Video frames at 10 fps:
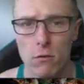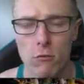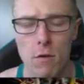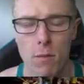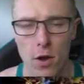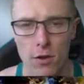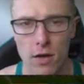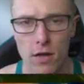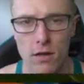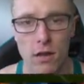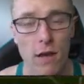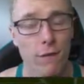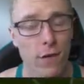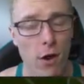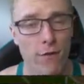Rabona, a
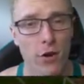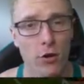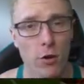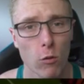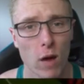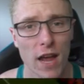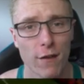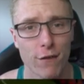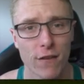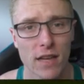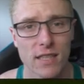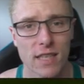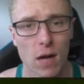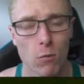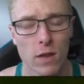very, very good way of
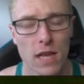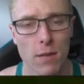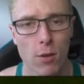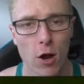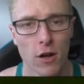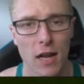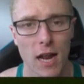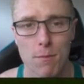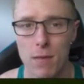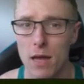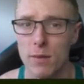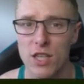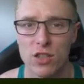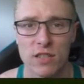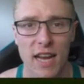facing up with the opponent and maybe
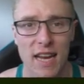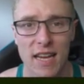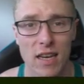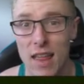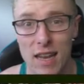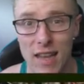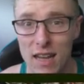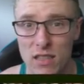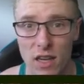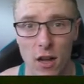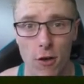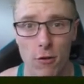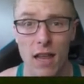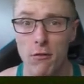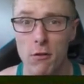just hitting that
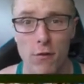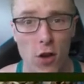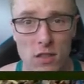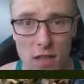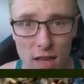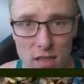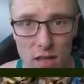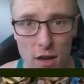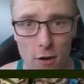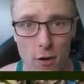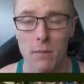Elastico, that reverse Elastico,